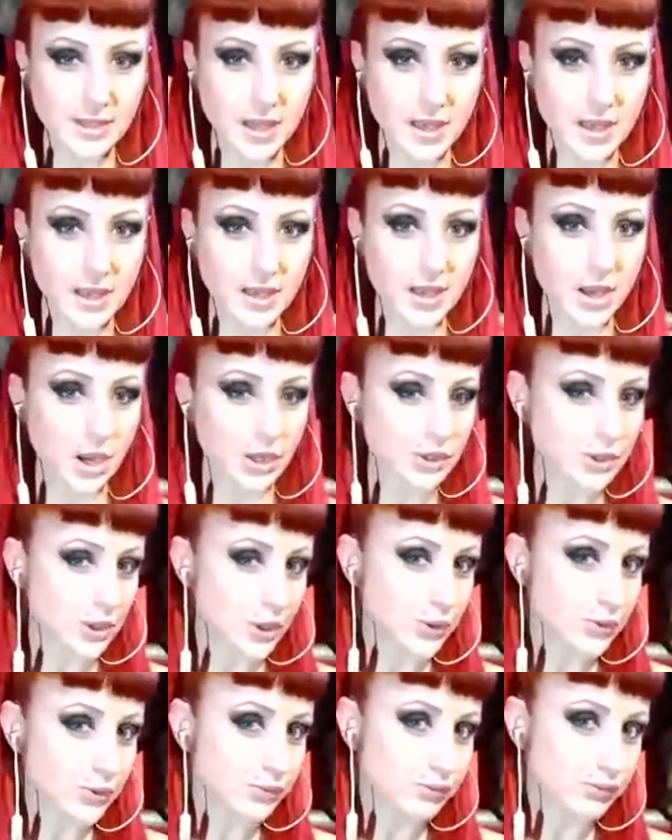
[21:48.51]
I
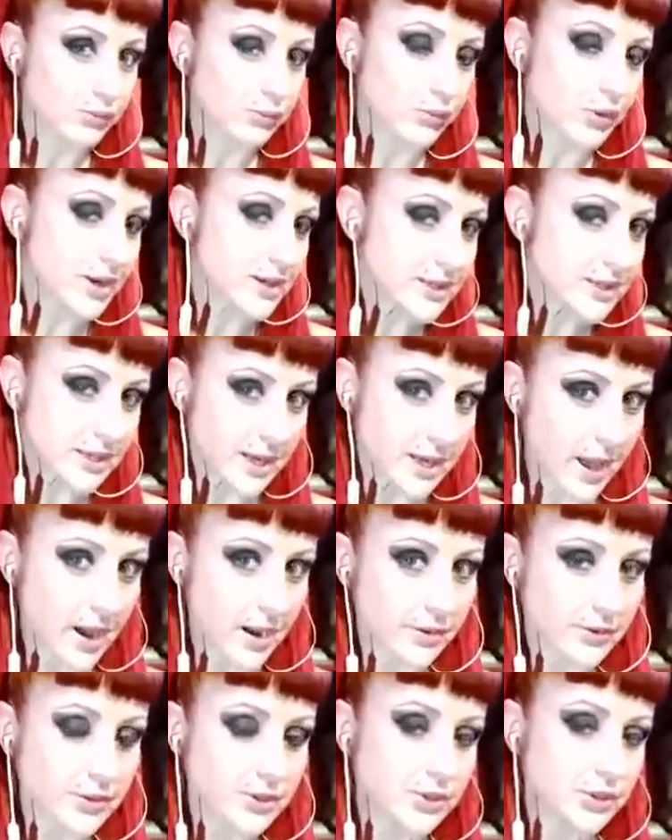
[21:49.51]
don't rent it
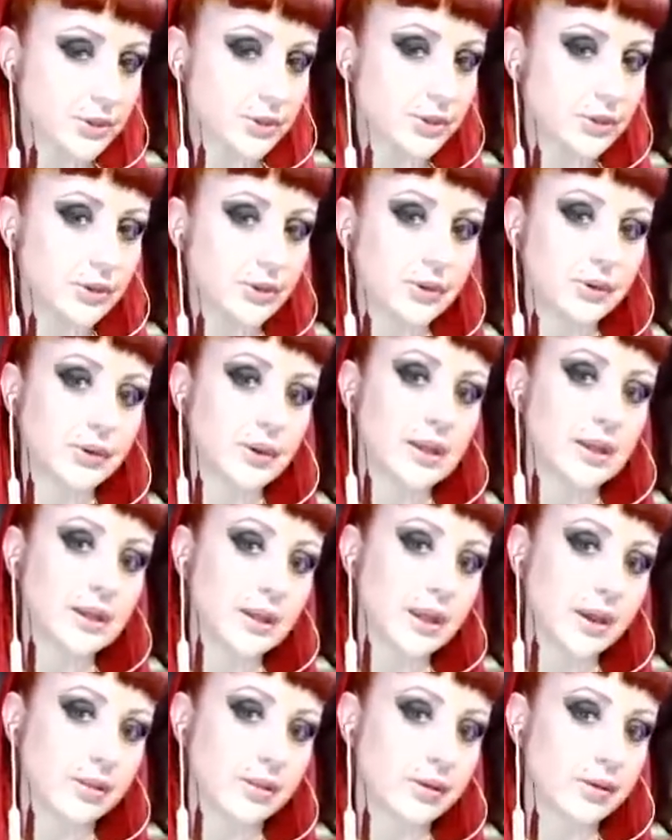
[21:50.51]
out to
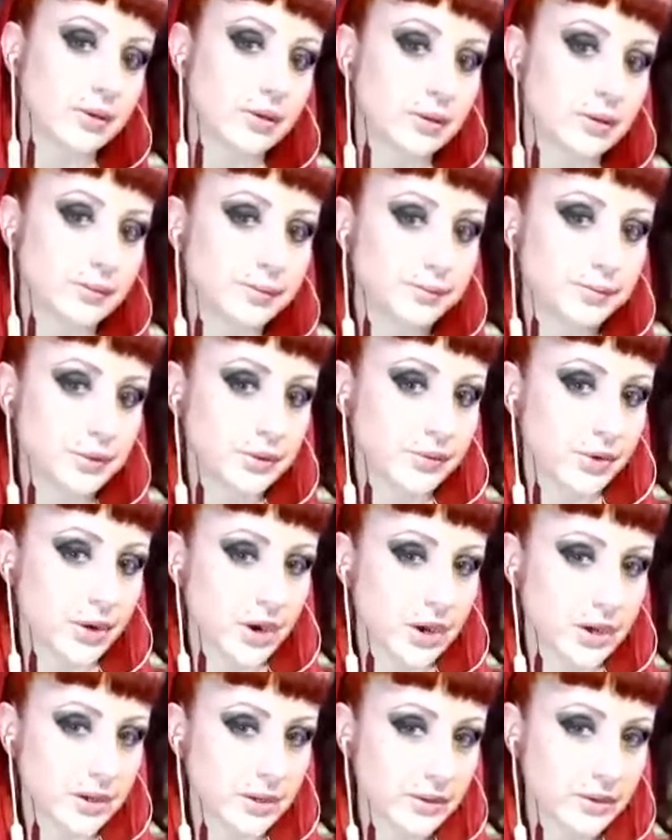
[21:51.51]
any other
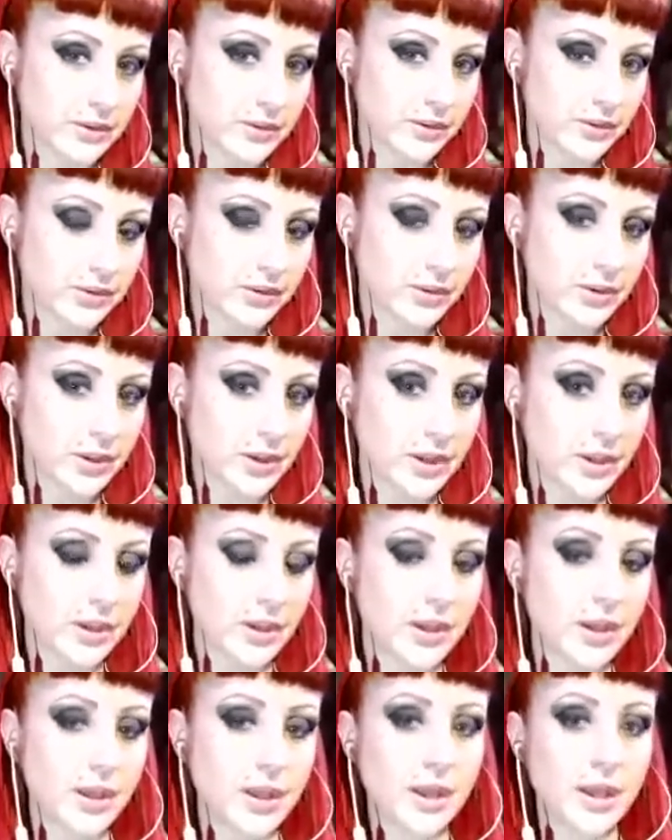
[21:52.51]
providers.
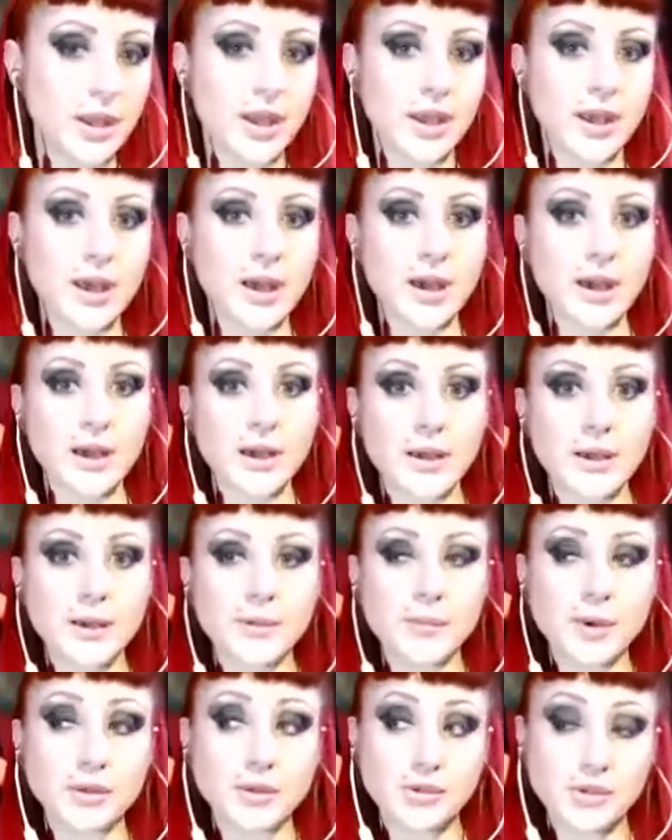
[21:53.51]

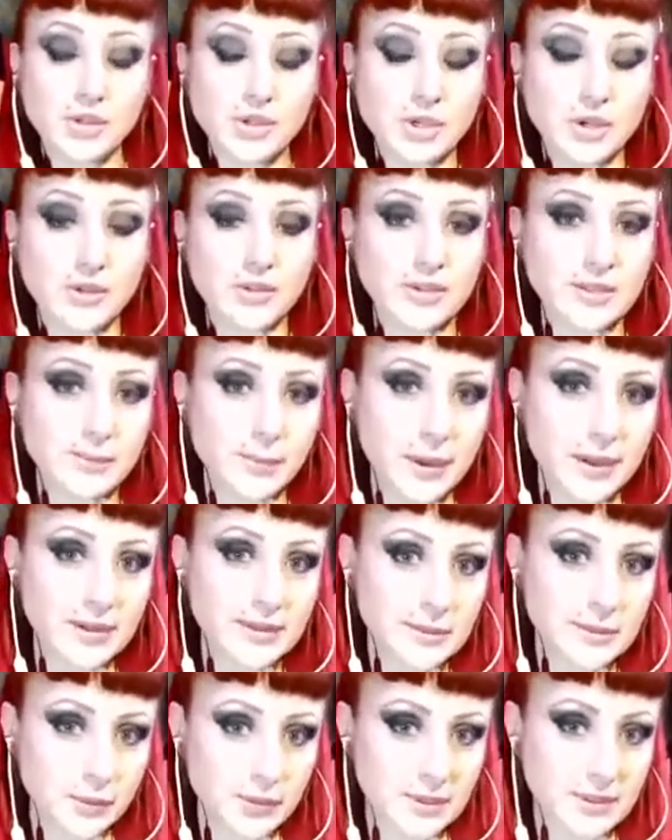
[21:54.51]
I do share the
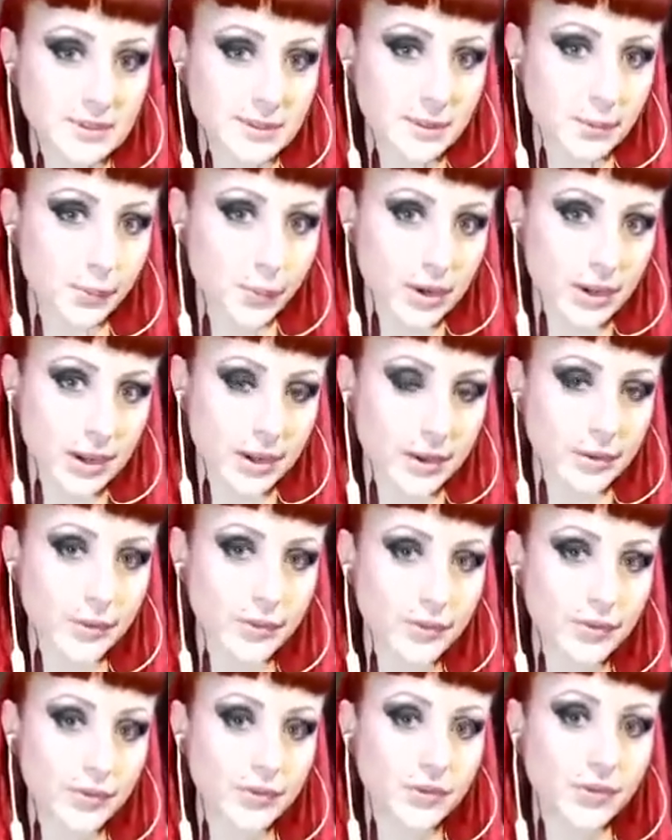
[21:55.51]
space with someone
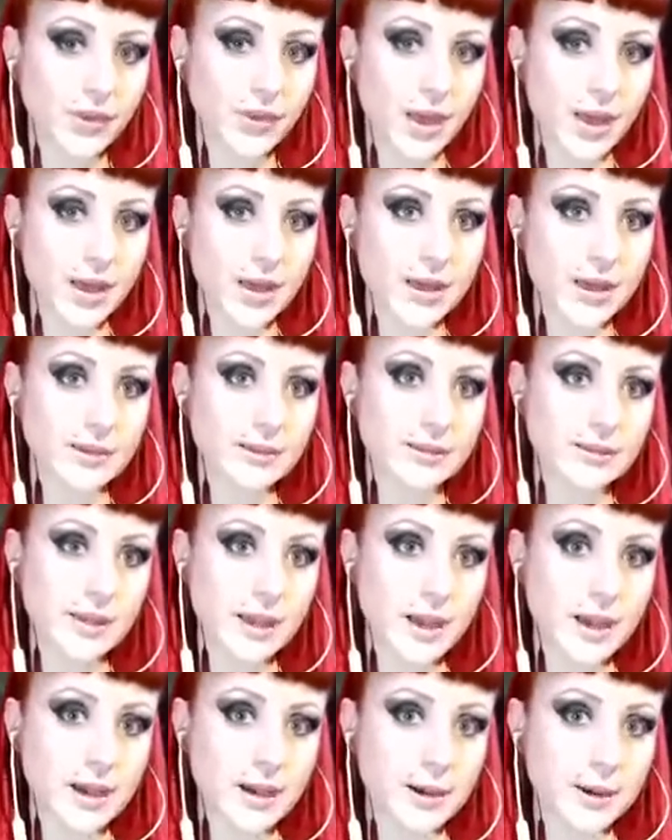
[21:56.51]
else, and
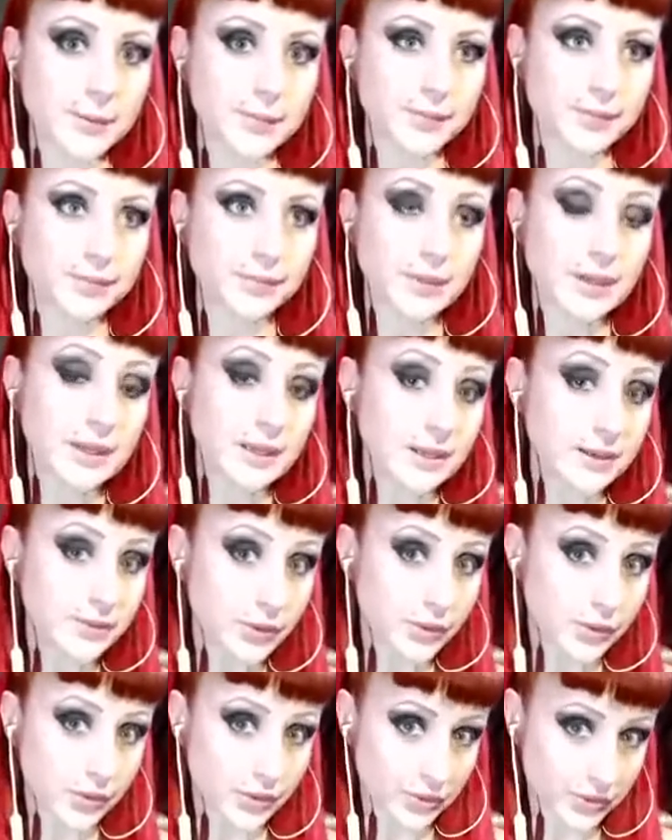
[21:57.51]
he's a
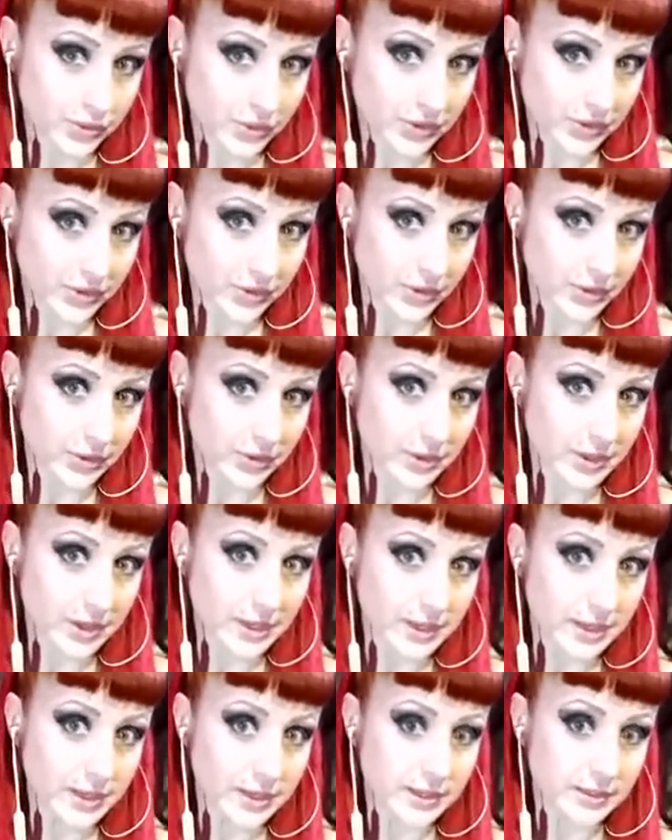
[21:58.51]
cross-dresser
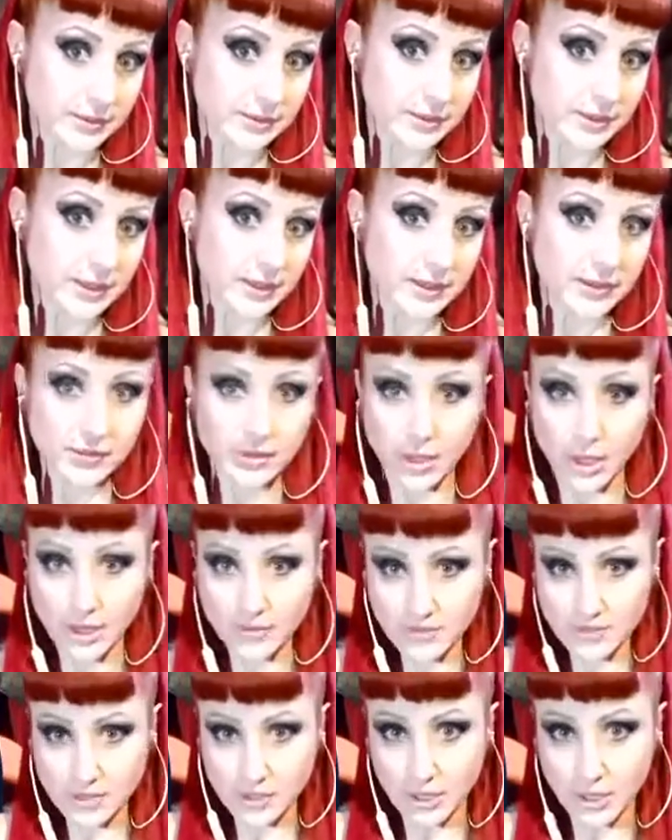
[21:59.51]
and he is a
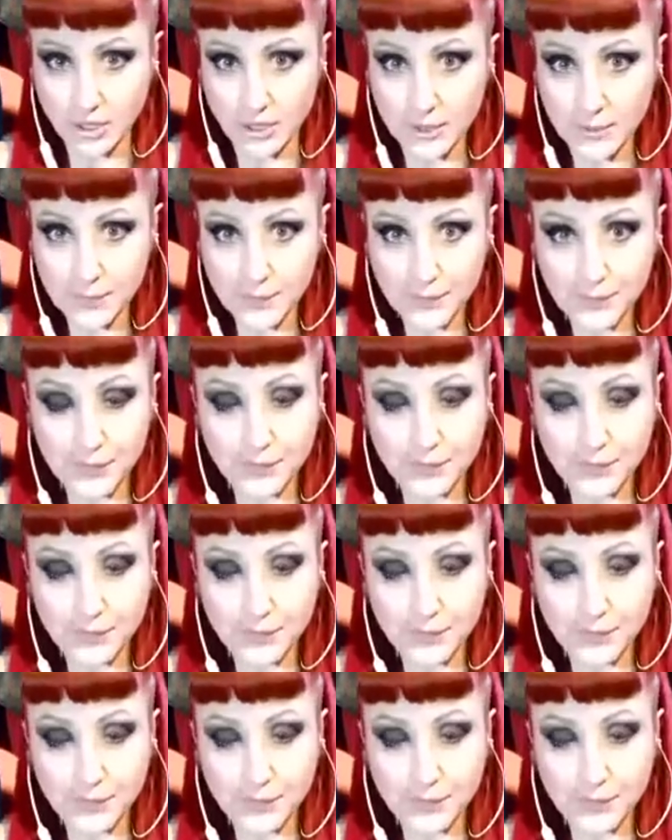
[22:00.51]
lifestyler.